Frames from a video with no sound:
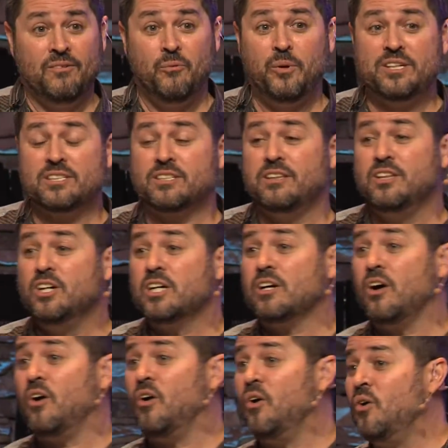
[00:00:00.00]
We just look
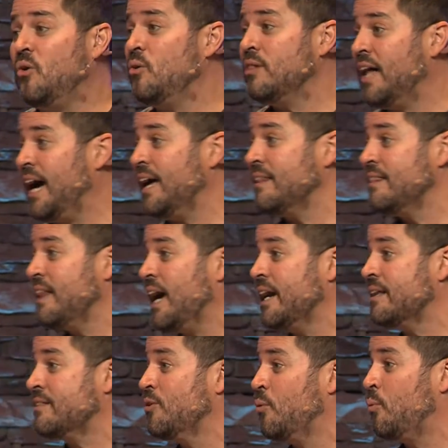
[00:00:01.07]
a whole lot
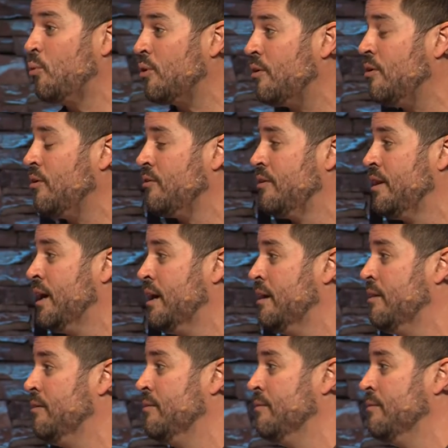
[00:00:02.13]
like the world now.